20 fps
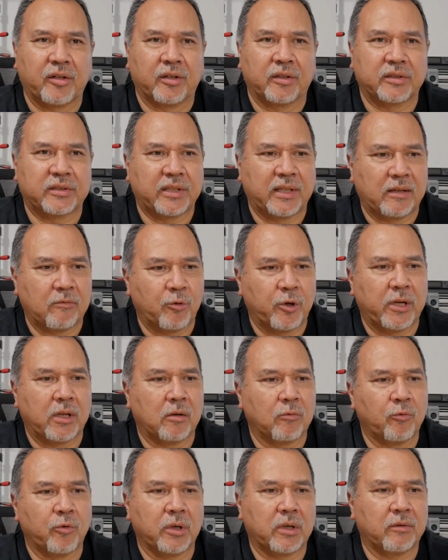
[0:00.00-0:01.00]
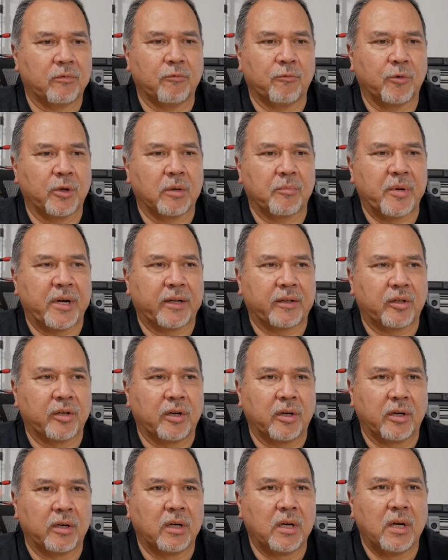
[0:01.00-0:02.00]
They're saying, well, what what about
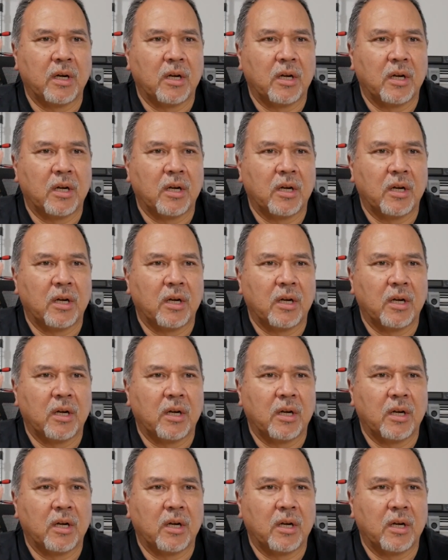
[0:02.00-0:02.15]
their